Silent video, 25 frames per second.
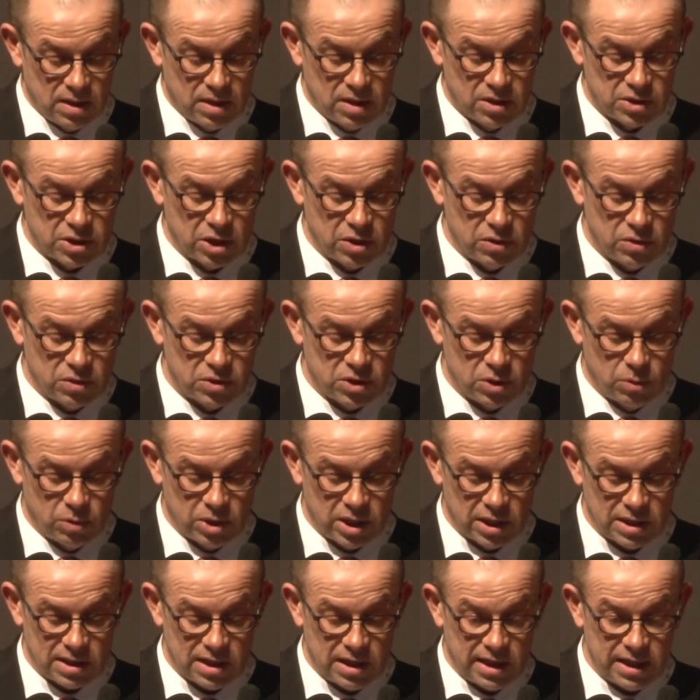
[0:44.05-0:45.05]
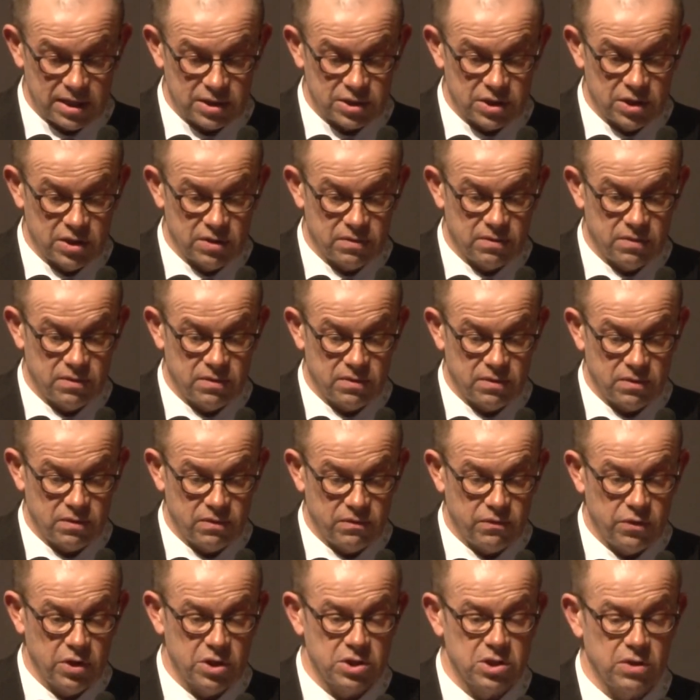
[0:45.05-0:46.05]
So what I'd like to
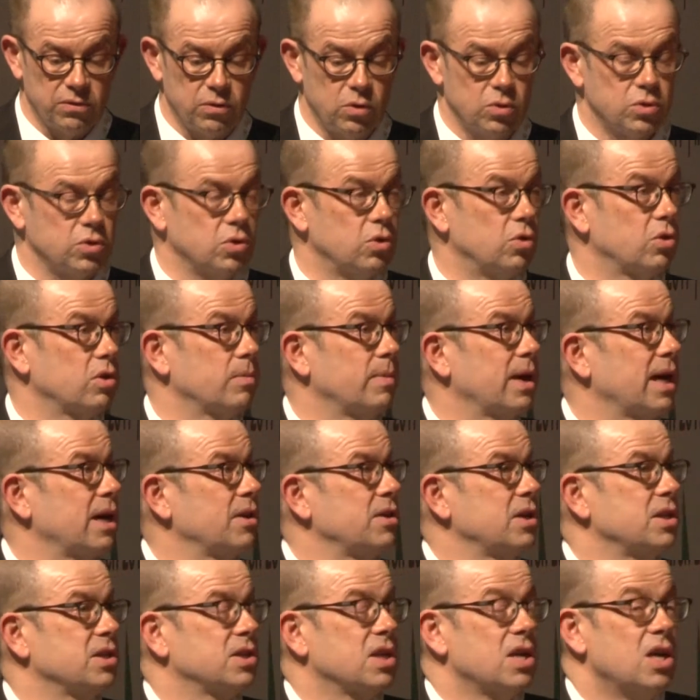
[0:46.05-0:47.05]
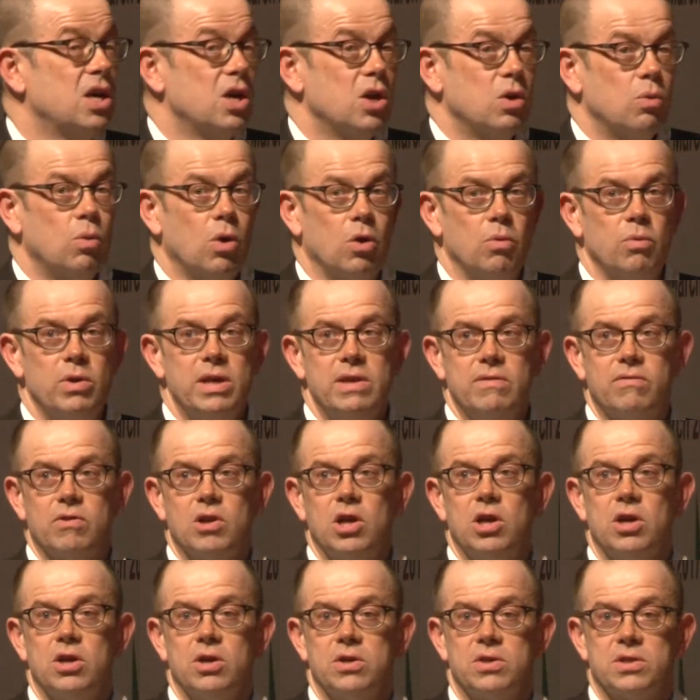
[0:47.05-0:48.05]
first of all talk about is what we've
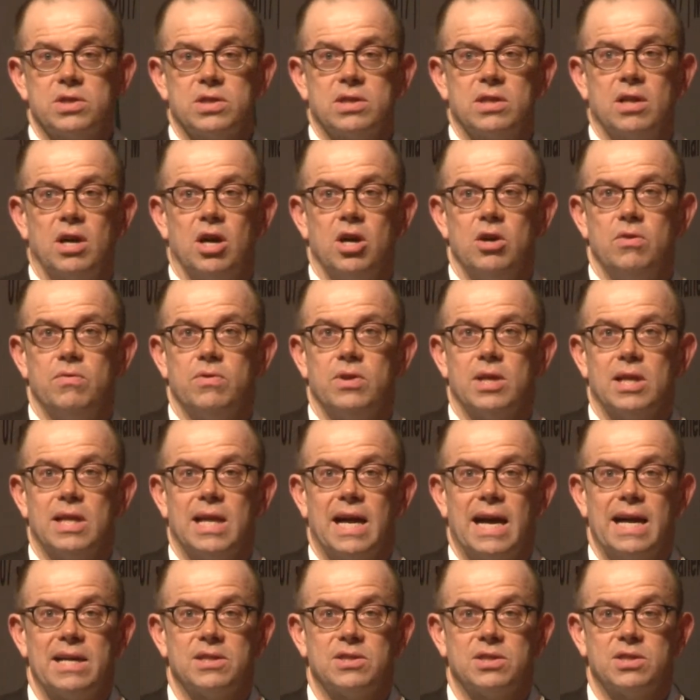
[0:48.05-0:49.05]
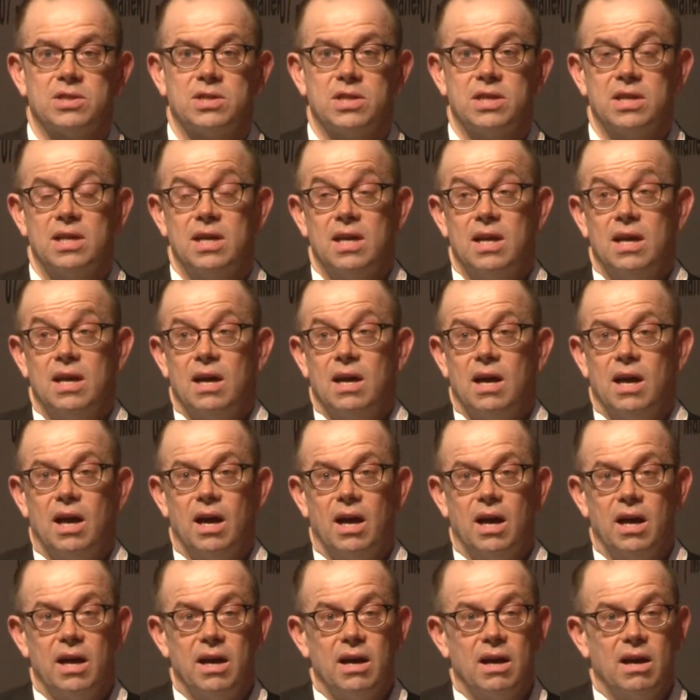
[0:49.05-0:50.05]
learned over the last,
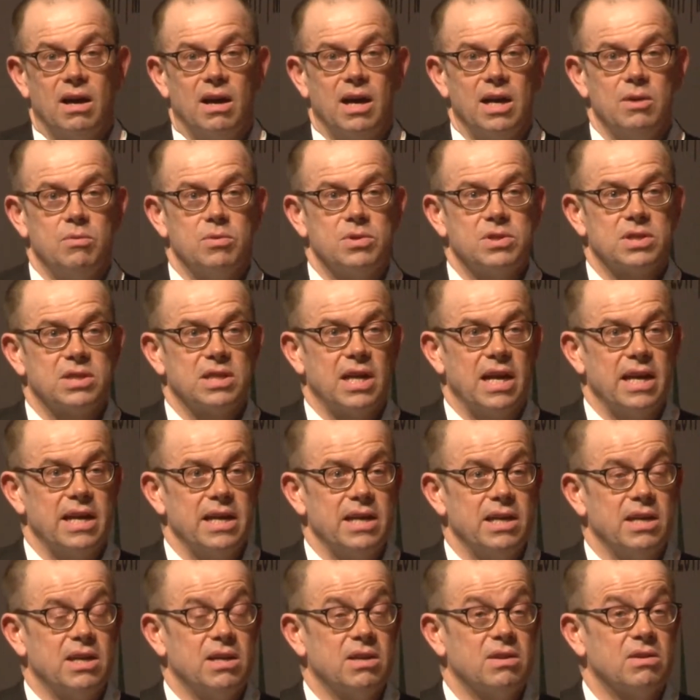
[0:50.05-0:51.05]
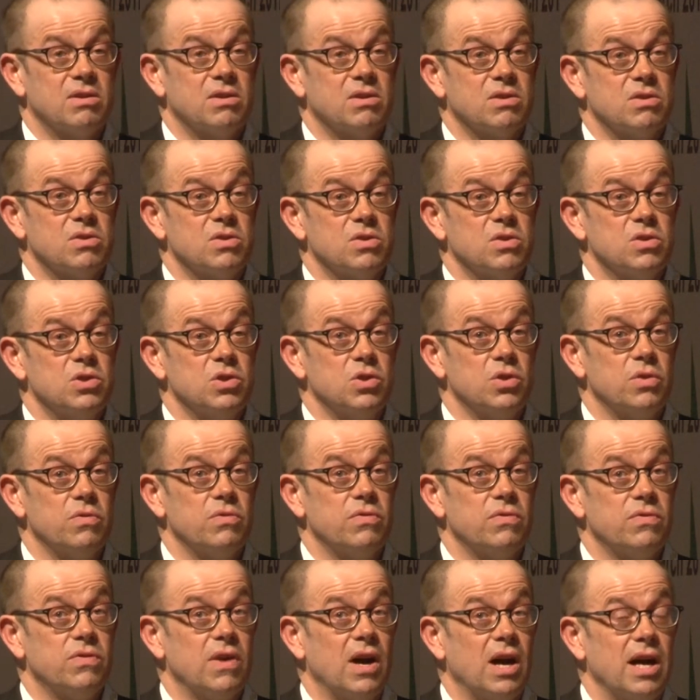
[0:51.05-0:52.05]
I would say, sort of
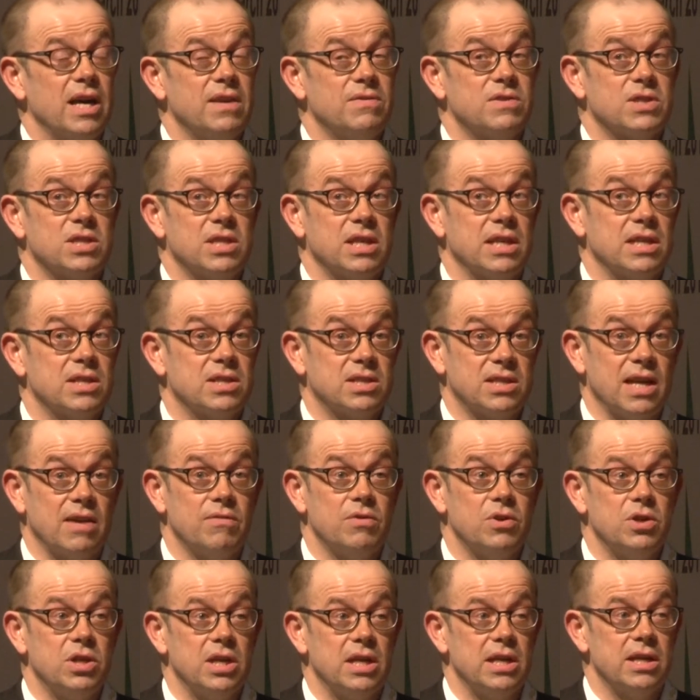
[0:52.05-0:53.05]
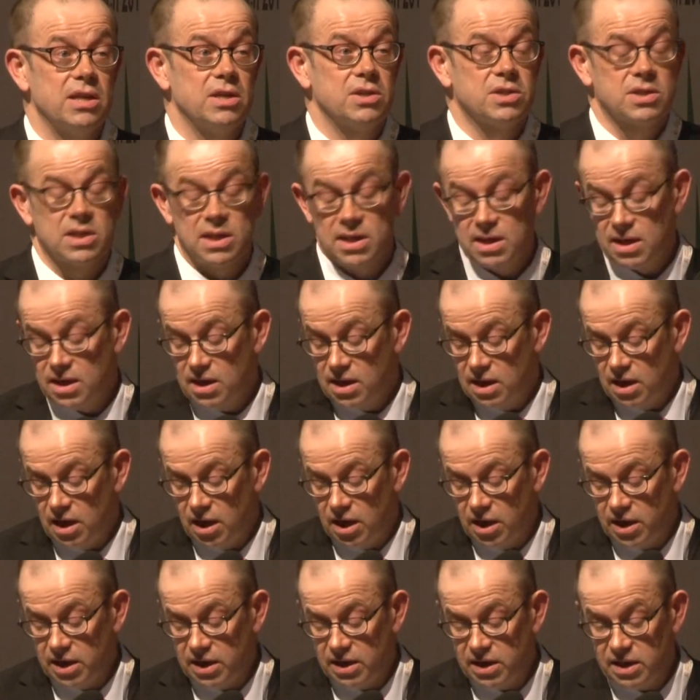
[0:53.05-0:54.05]
5, 6, 7 years
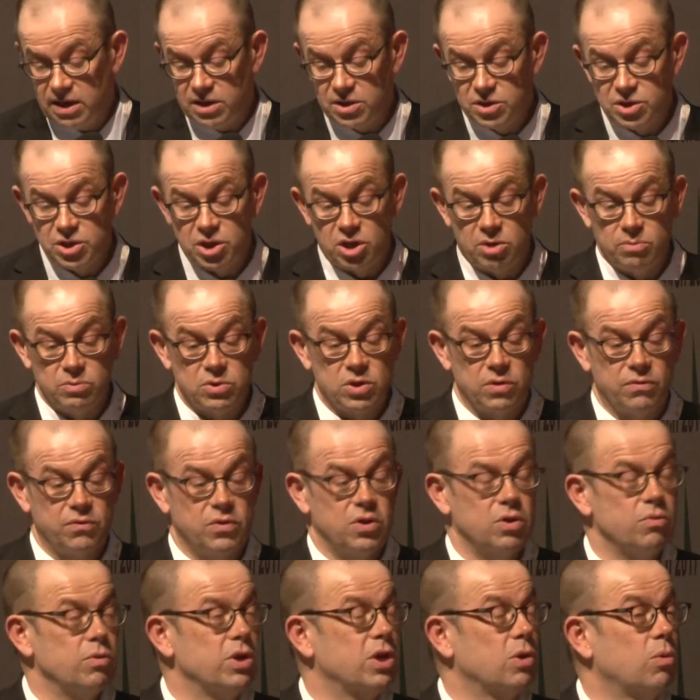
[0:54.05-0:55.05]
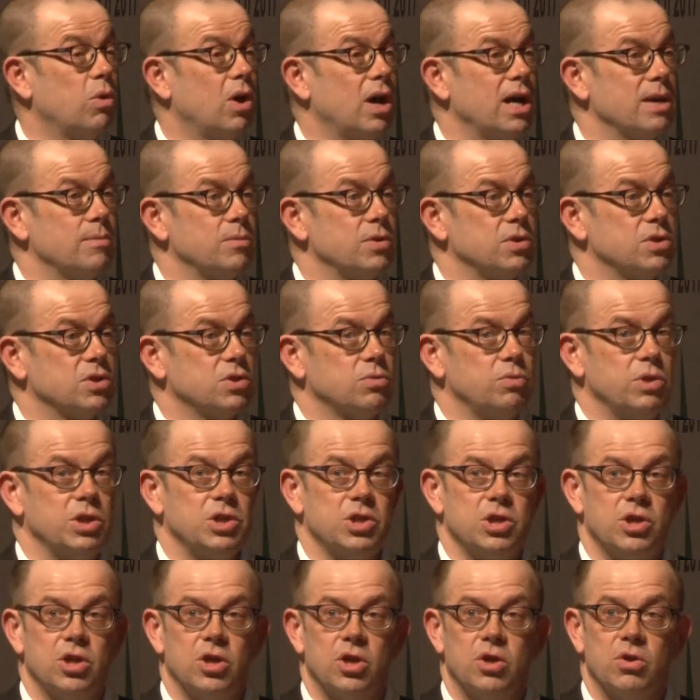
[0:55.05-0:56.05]
in terms of the requirements
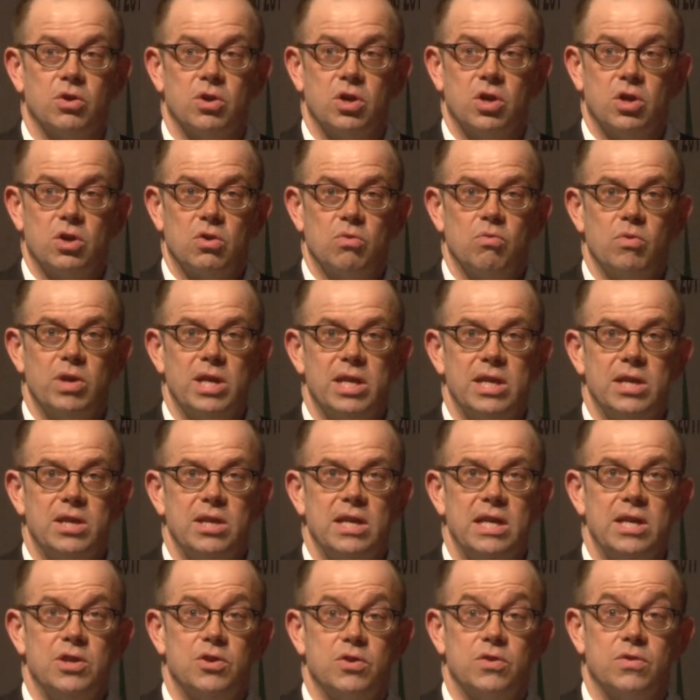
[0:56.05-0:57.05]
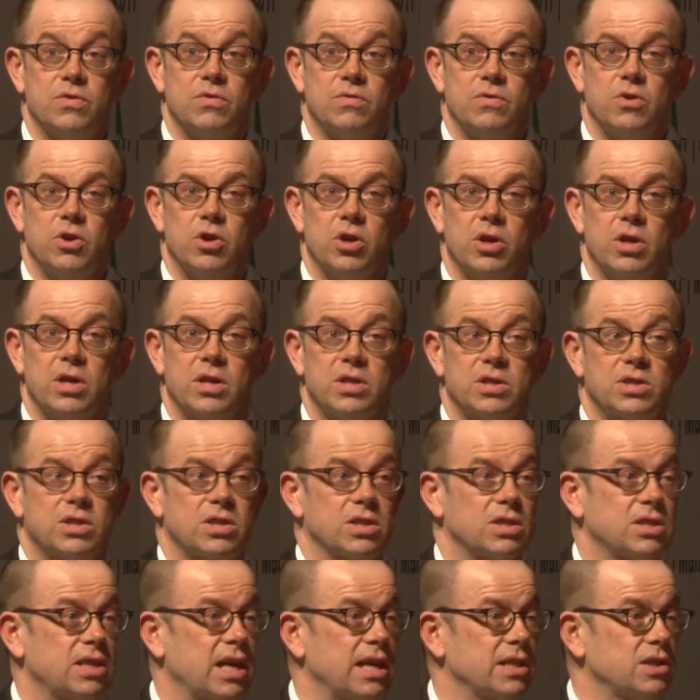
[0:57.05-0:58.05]
which are really needed for a
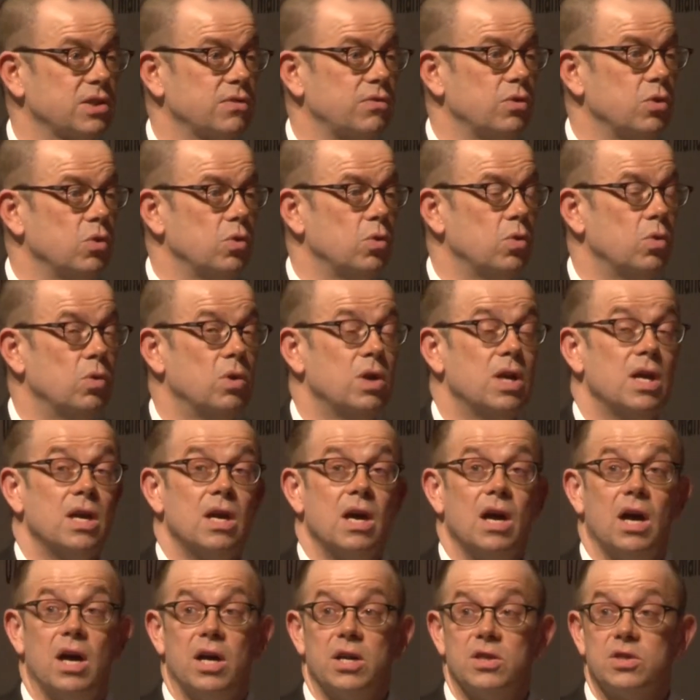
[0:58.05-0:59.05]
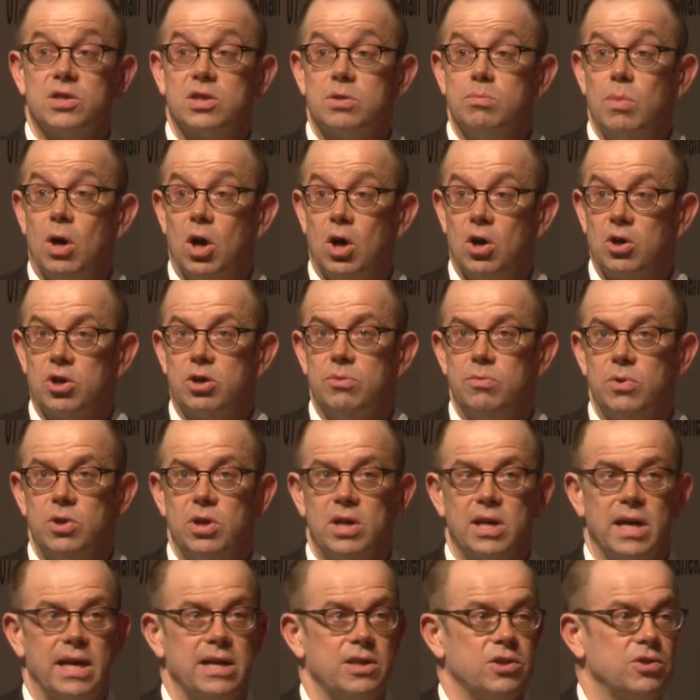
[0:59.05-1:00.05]
successful smart
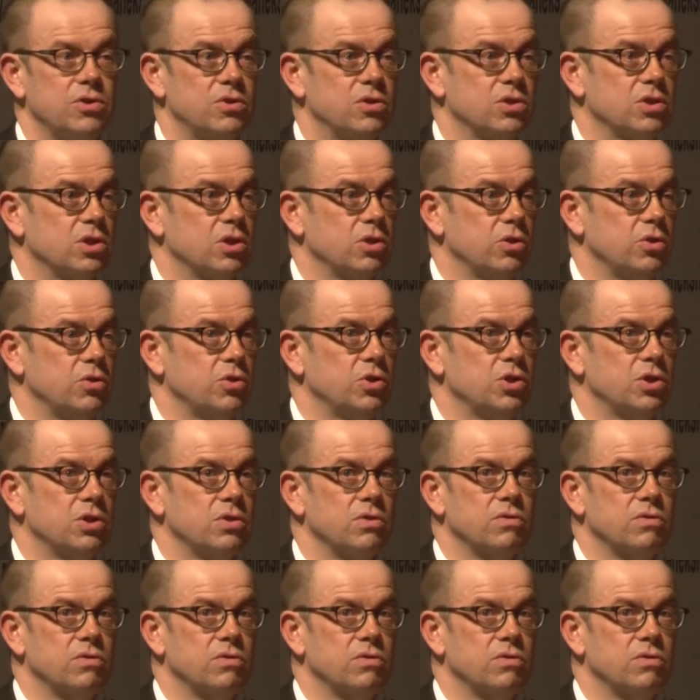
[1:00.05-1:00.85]
communication solution